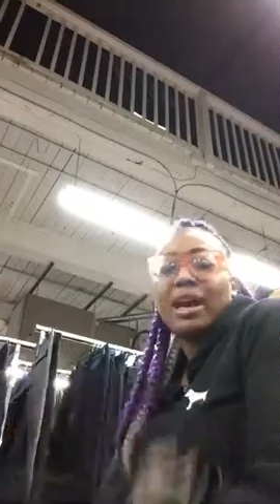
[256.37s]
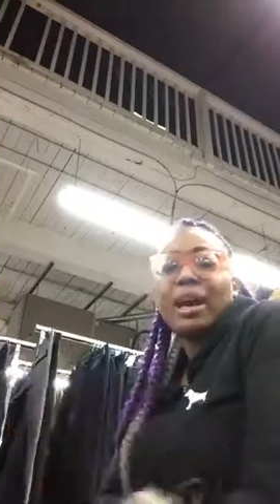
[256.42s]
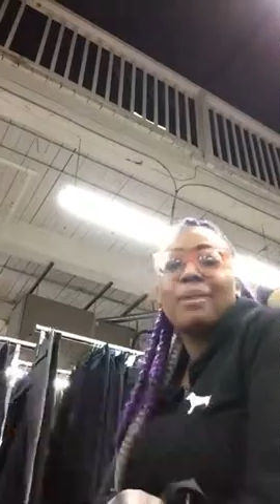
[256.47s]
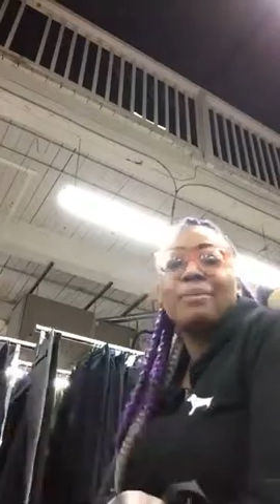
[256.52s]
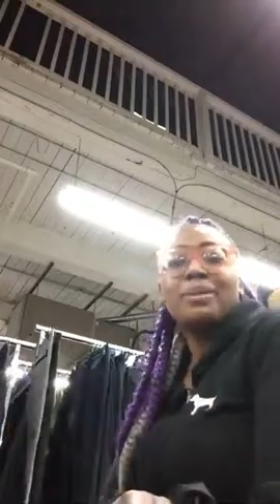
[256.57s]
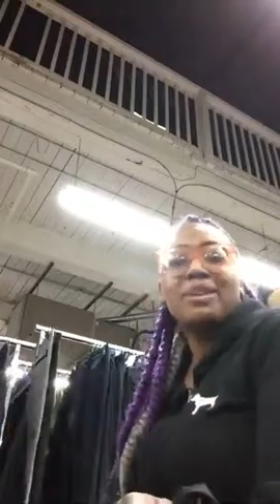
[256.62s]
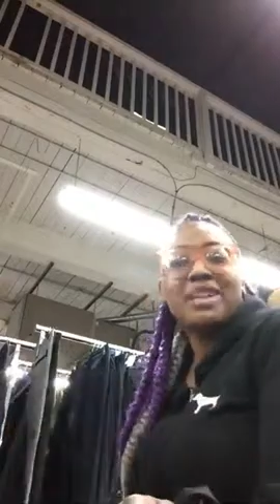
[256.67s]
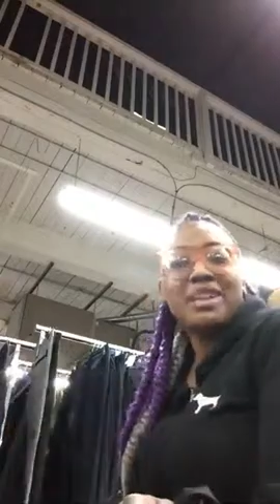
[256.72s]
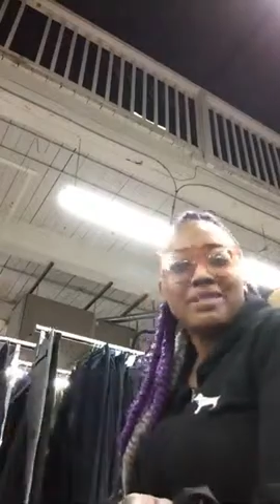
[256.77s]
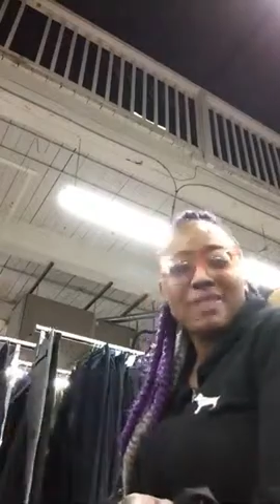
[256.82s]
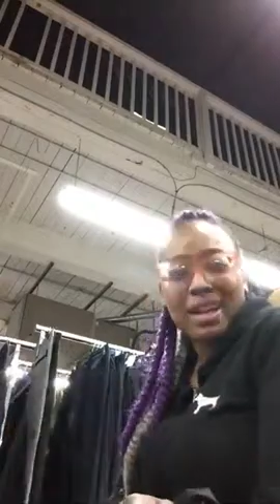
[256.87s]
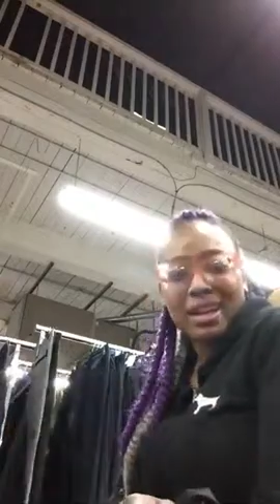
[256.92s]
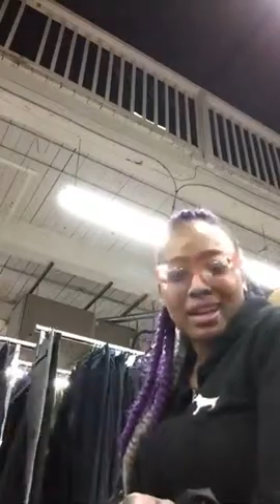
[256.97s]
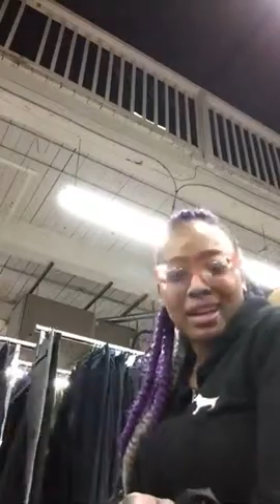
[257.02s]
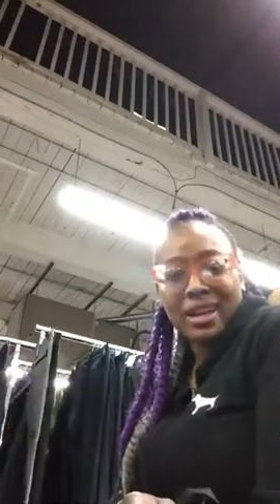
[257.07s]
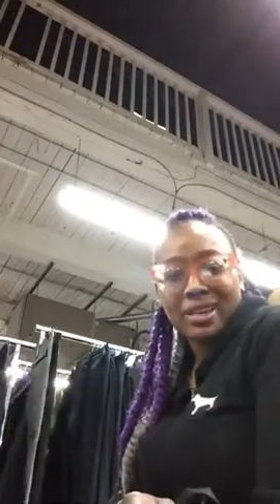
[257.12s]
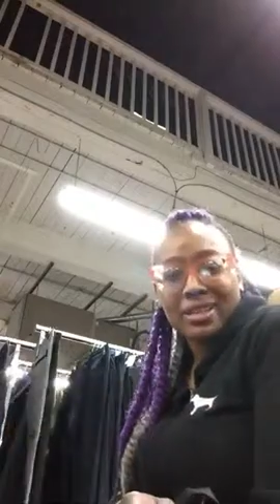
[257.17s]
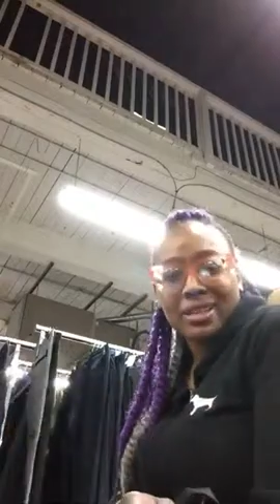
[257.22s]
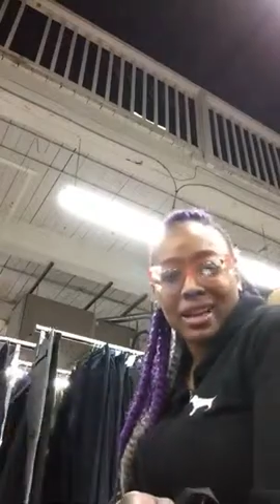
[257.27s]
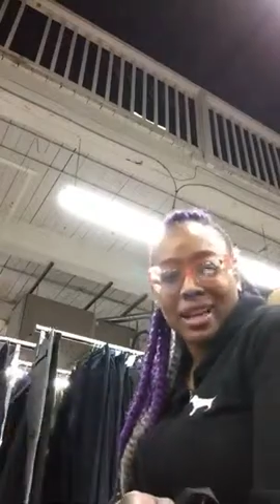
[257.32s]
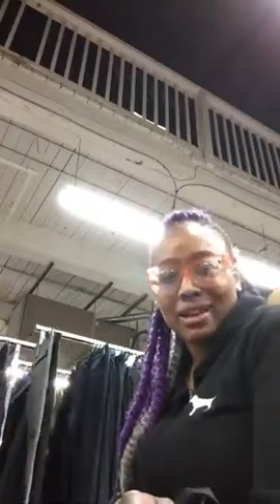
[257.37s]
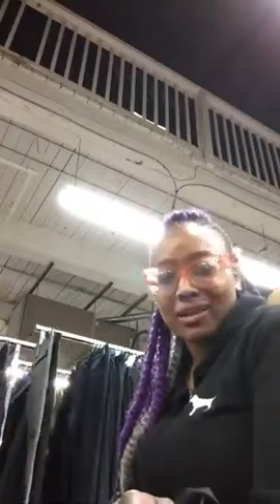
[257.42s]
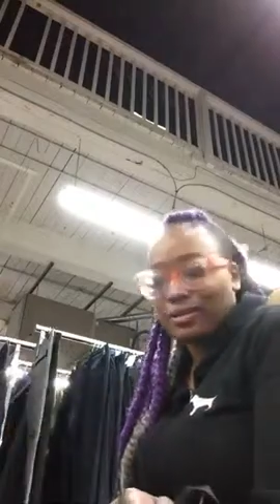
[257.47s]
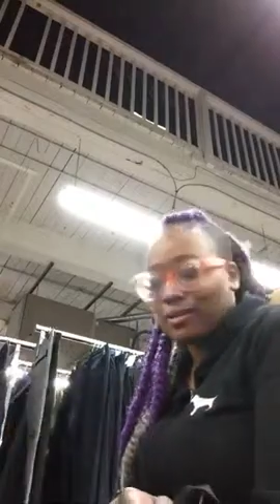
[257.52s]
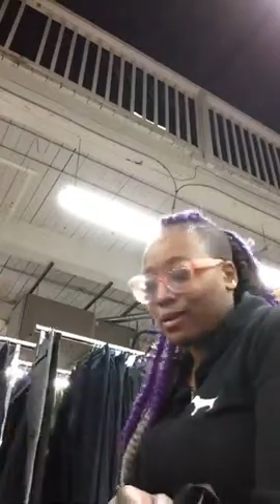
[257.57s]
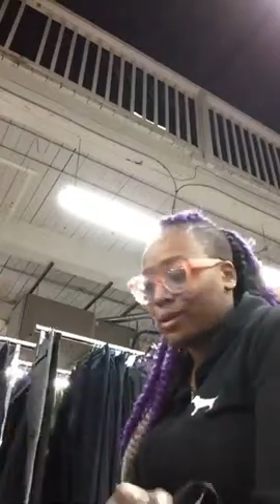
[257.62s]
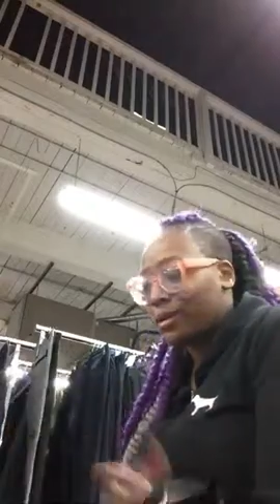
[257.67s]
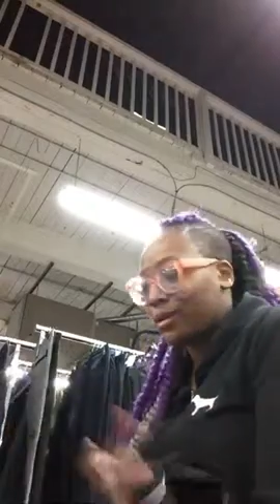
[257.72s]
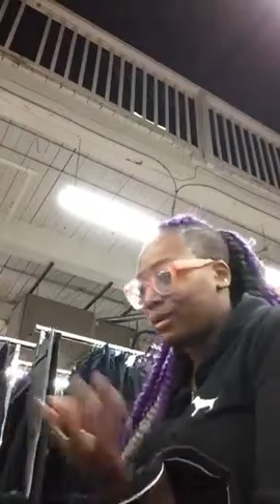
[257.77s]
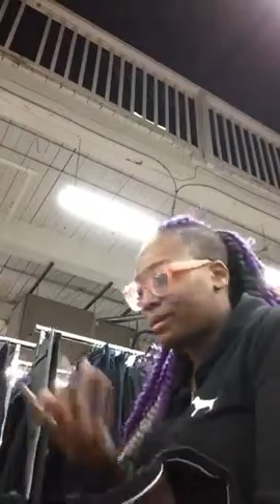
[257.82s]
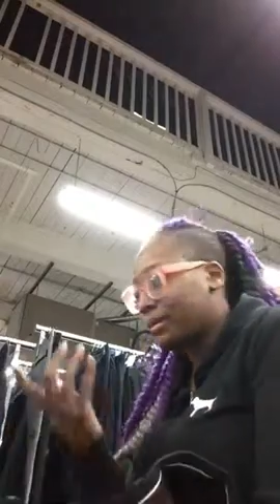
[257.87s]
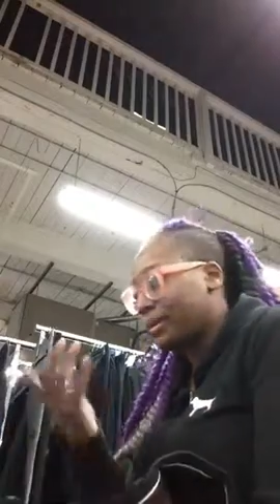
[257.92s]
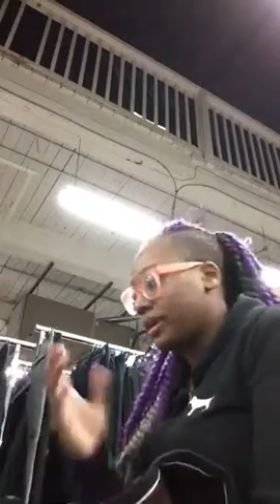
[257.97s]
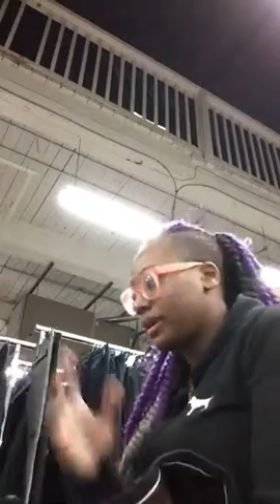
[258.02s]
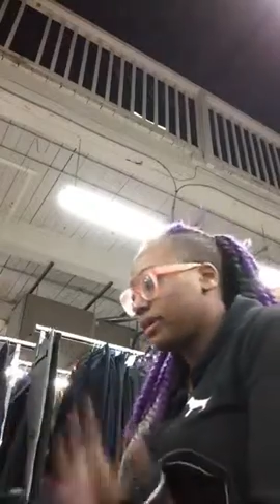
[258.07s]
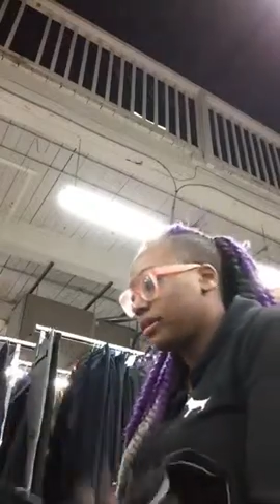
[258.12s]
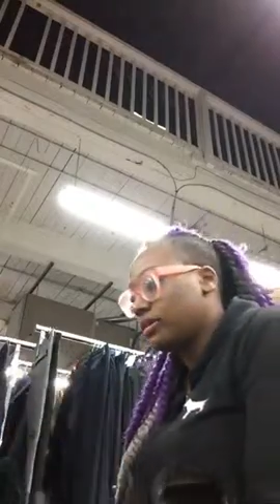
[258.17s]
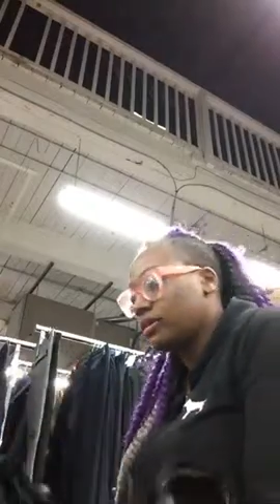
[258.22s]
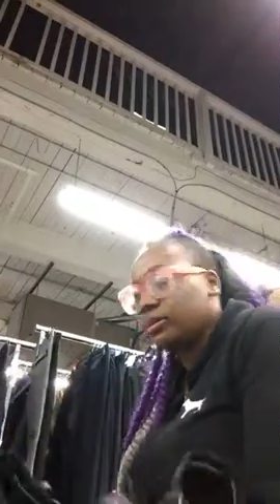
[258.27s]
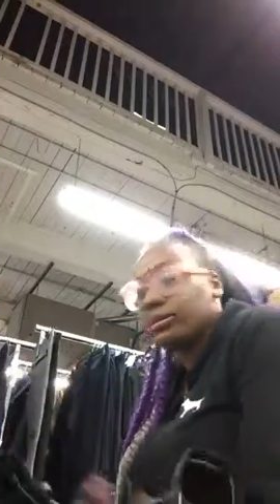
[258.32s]
I believe I say it wrong,
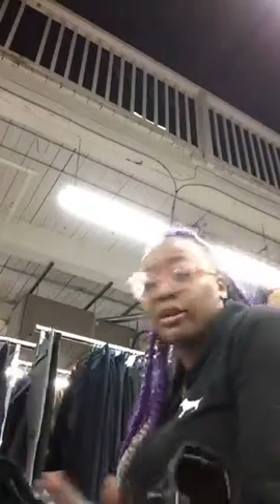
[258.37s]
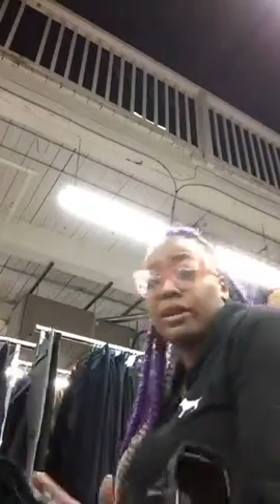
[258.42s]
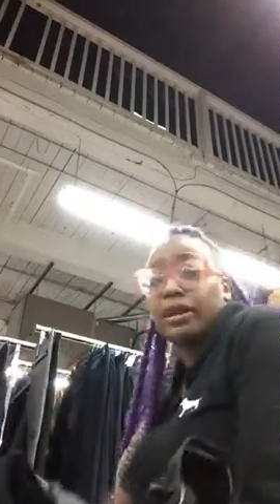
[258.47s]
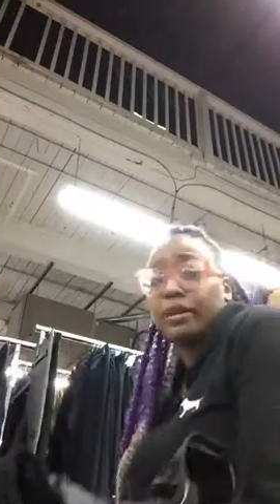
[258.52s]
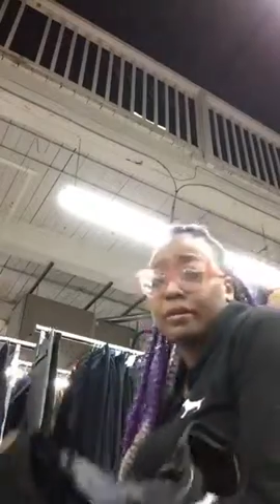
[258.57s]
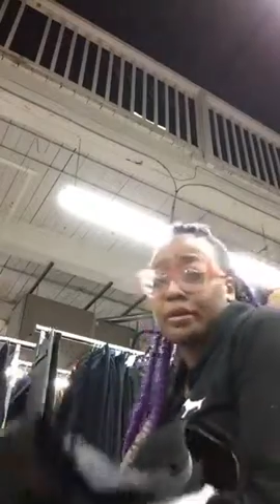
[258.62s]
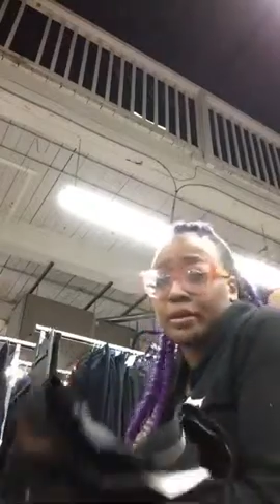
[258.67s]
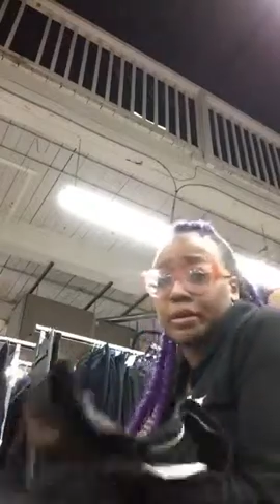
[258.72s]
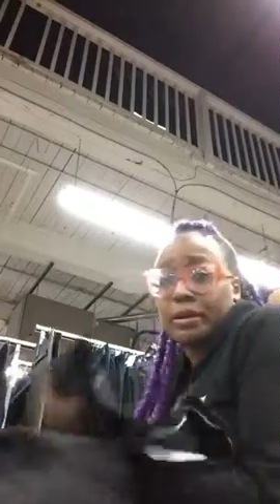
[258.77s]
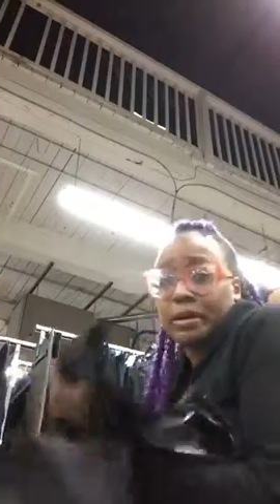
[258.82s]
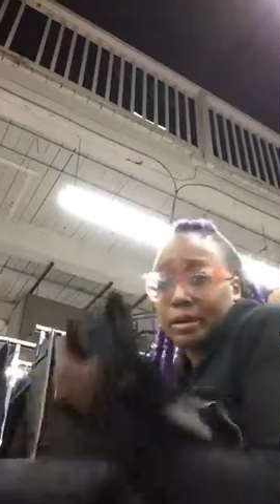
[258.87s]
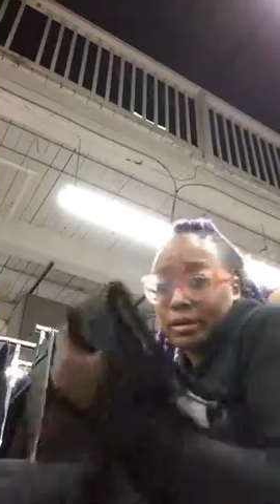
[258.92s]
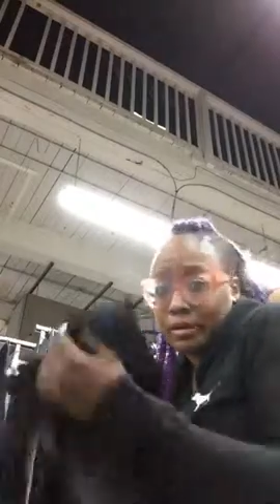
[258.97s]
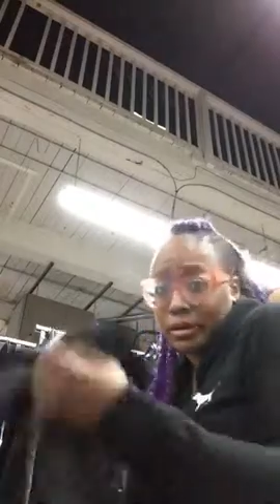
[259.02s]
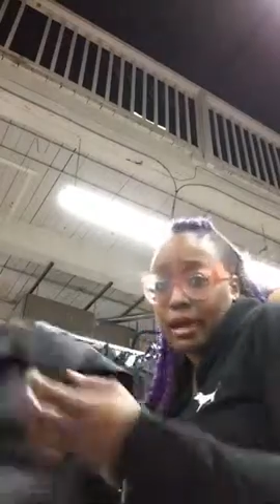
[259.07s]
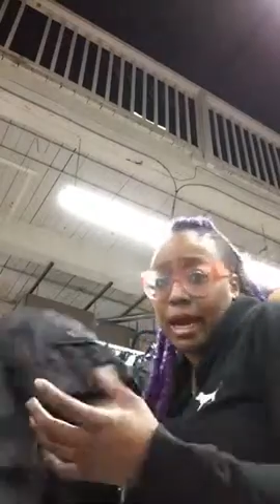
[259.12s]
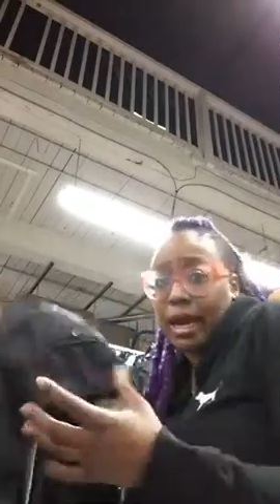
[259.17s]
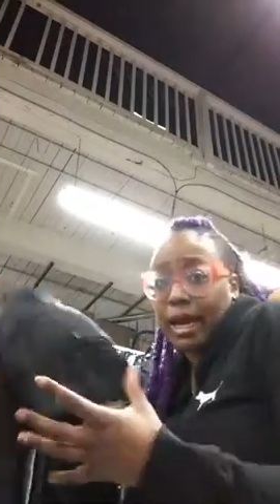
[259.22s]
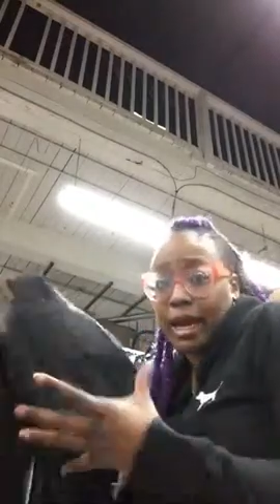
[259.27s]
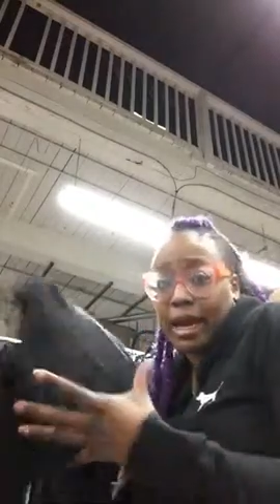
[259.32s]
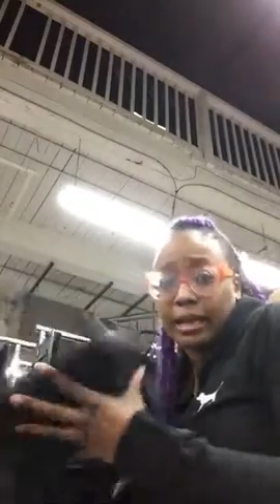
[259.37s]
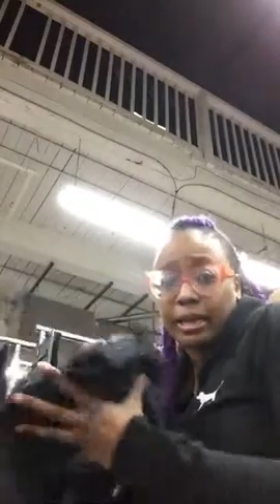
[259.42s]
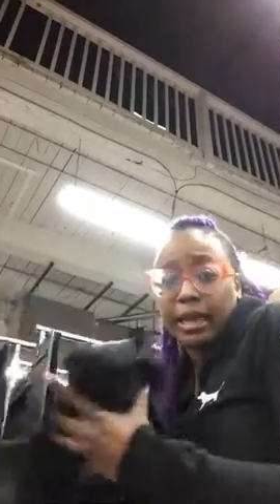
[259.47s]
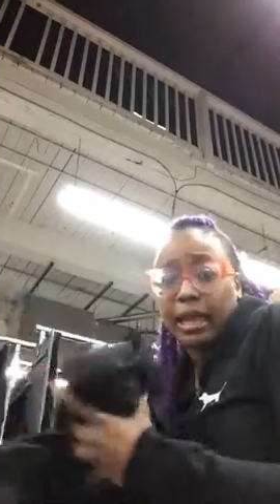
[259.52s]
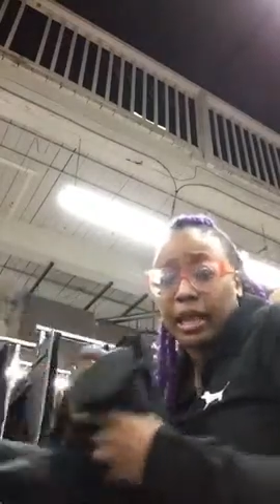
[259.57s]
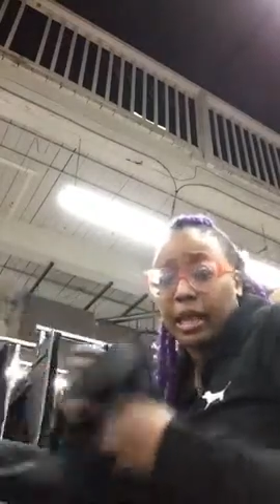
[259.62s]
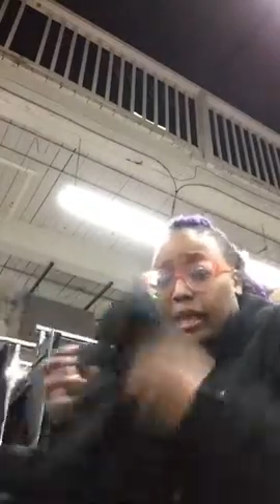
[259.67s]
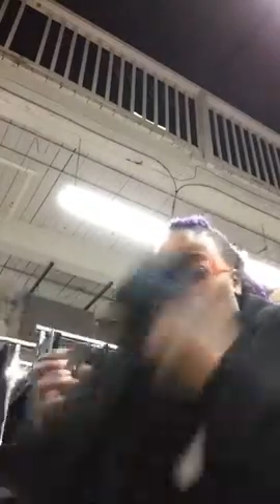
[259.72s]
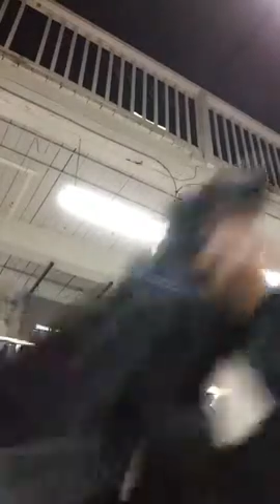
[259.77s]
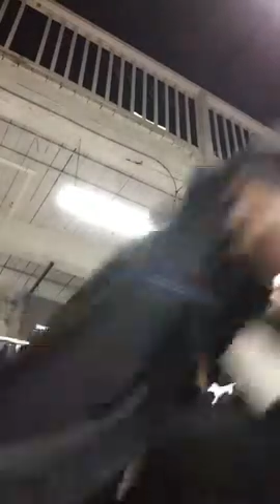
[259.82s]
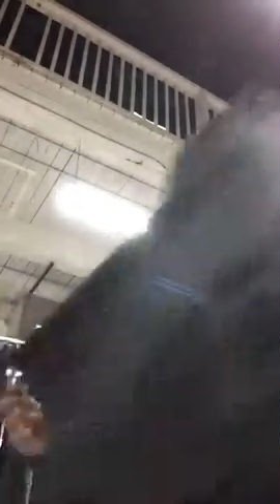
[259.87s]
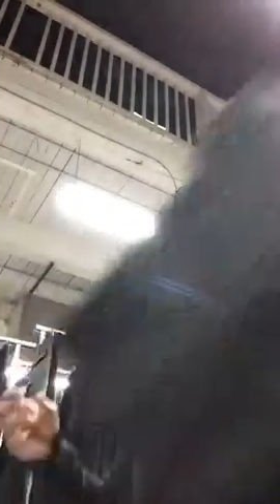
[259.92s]
but whatever. I got that.